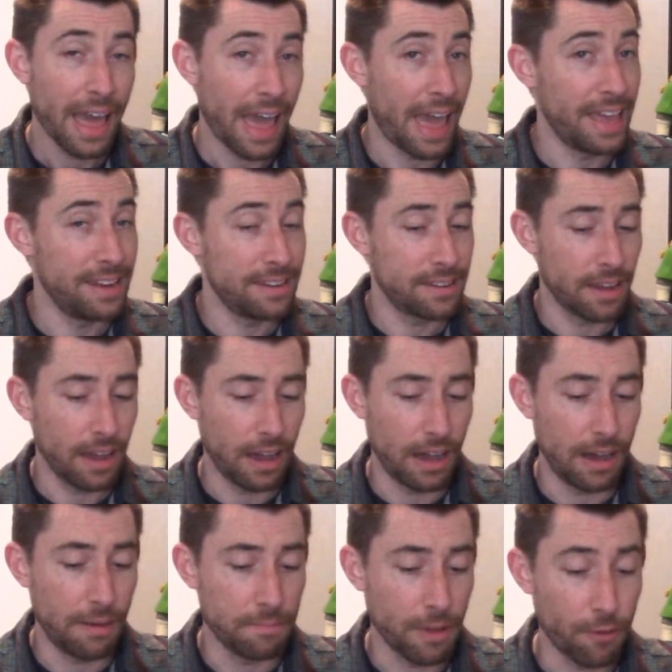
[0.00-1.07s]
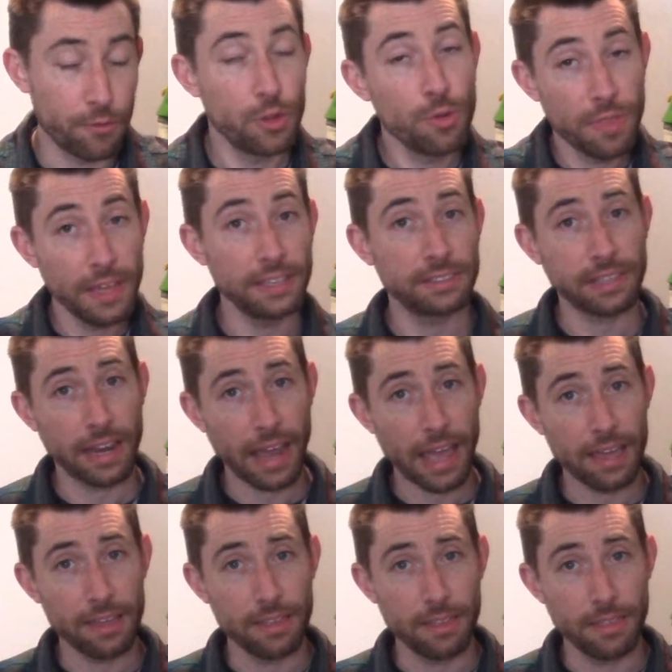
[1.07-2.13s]
And a few things that
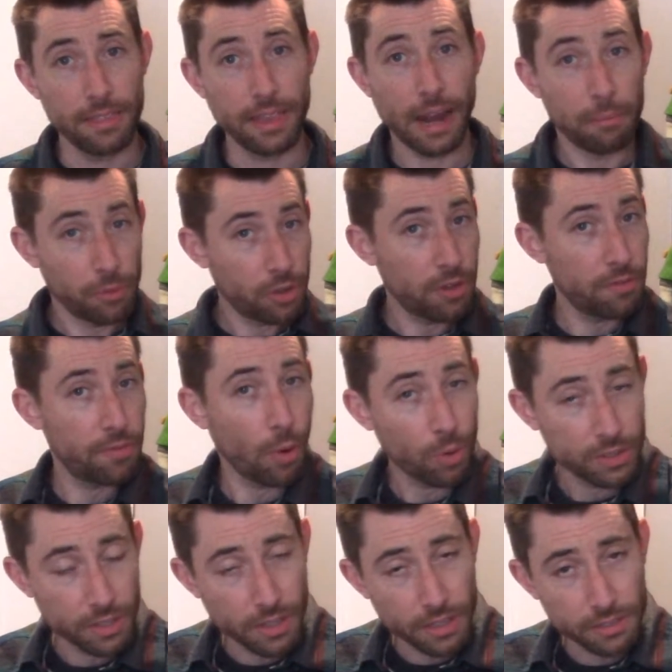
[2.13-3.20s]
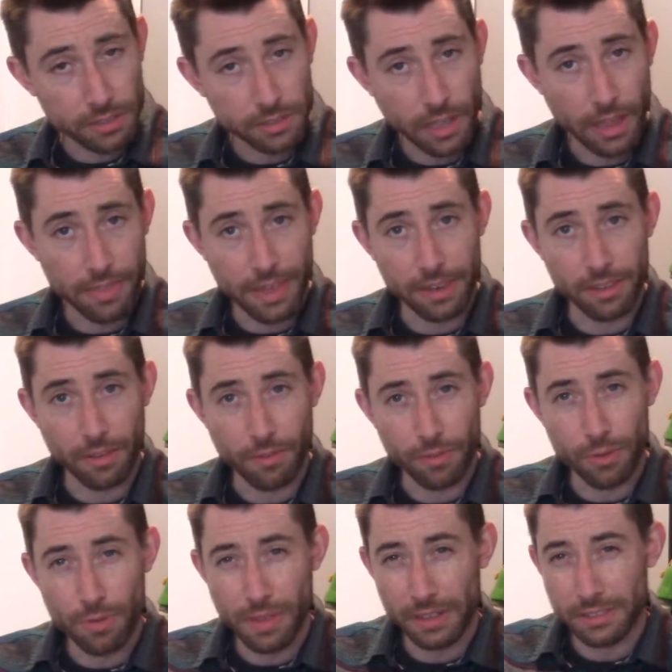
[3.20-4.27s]
I'm looking forward to this, and then the
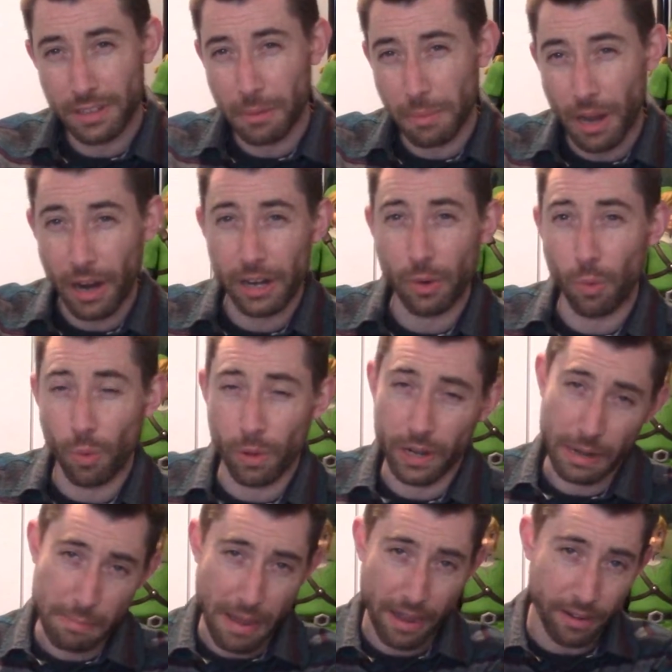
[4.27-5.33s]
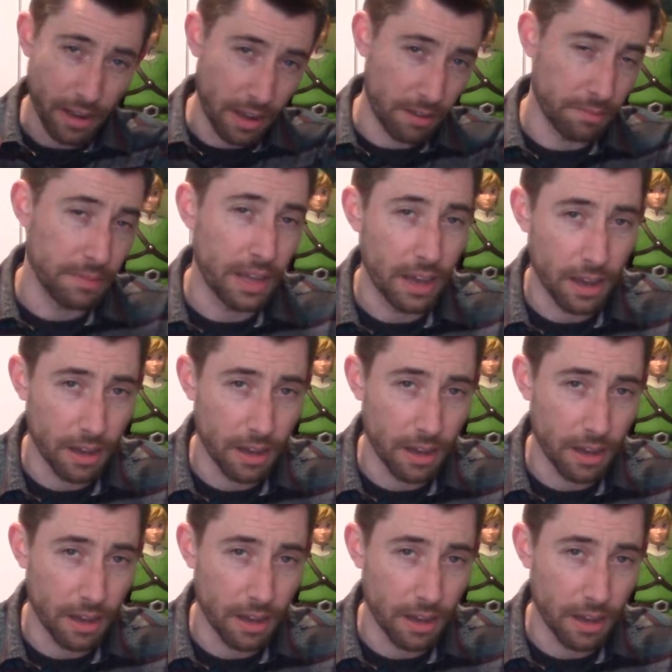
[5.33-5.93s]
few things that I'm kind of worried about.